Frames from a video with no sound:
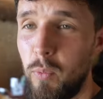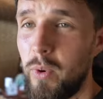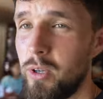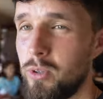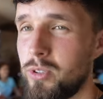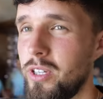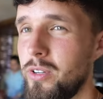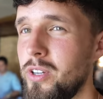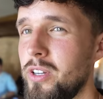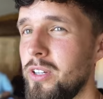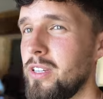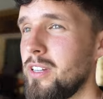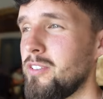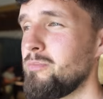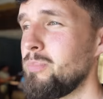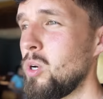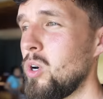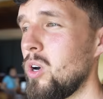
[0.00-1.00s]
We also couldn't
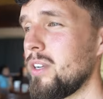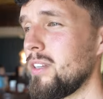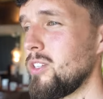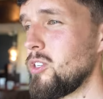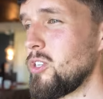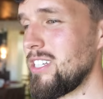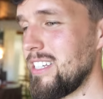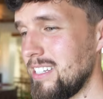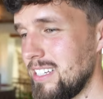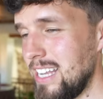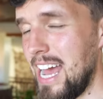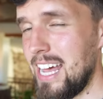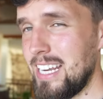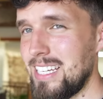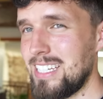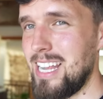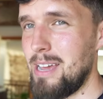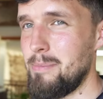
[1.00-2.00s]
have bought Lucy's
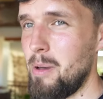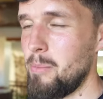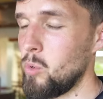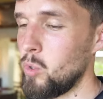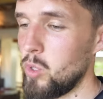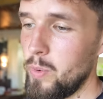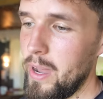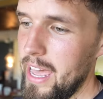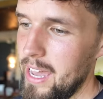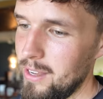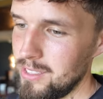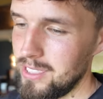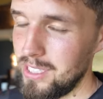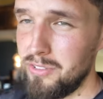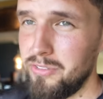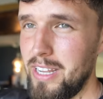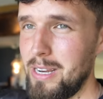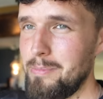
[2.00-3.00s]
dad and stepmom all the way out
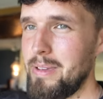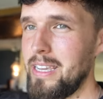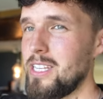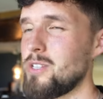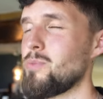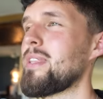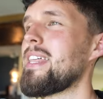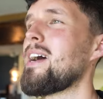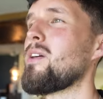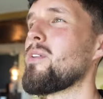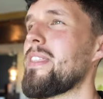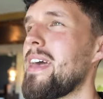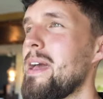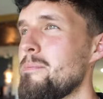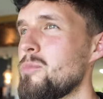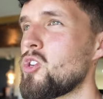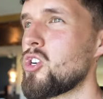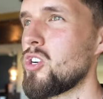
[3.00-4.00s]
to the Philippines without
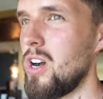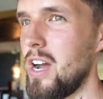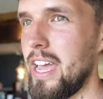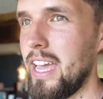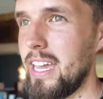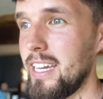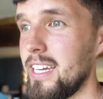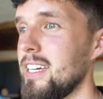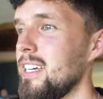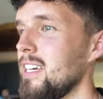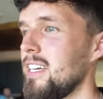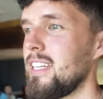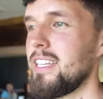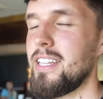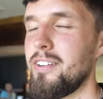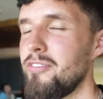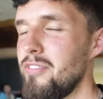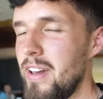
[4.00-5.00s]
them trying
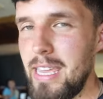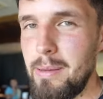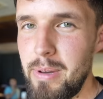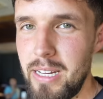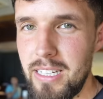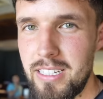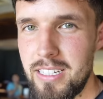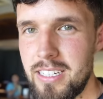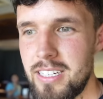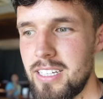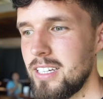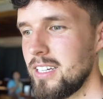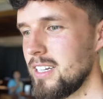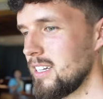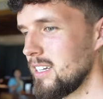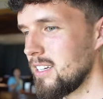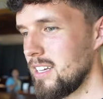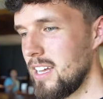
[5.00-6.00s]
the famous
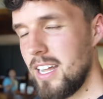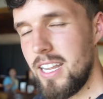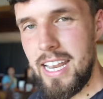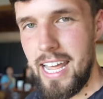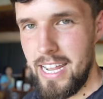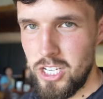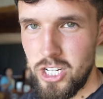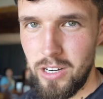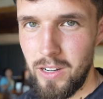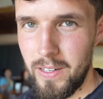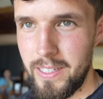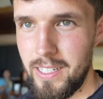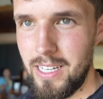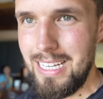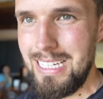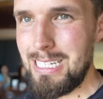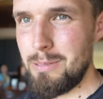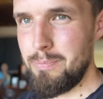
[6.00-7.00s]
lechon,
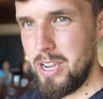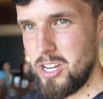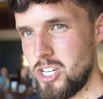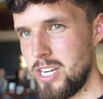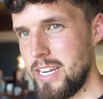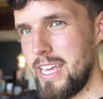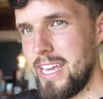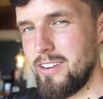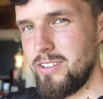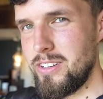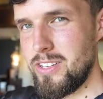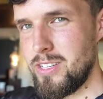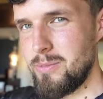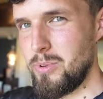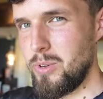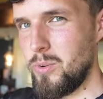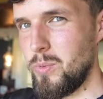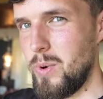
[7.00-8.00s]
and especially here in
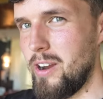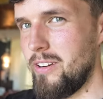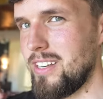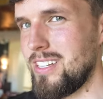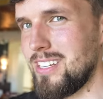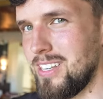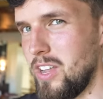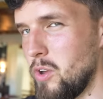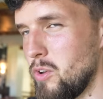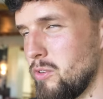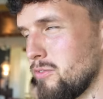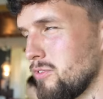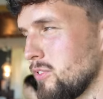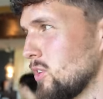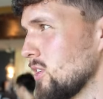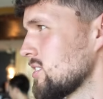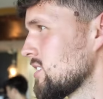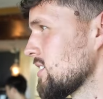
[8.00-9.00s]
Cebu where it's known
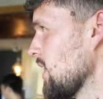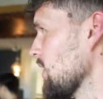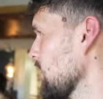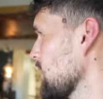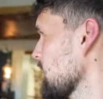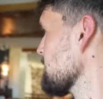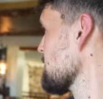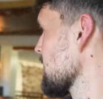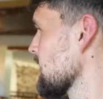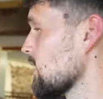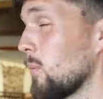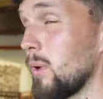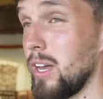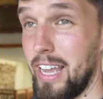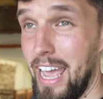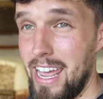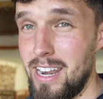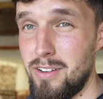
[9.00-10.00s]
for. So we
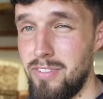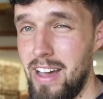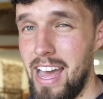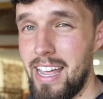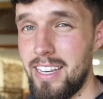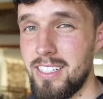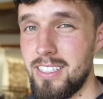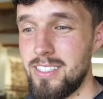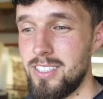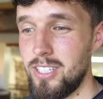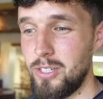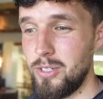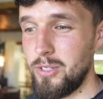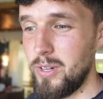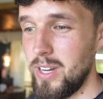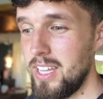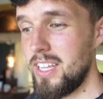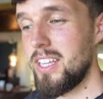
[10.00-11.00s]
are getting a van to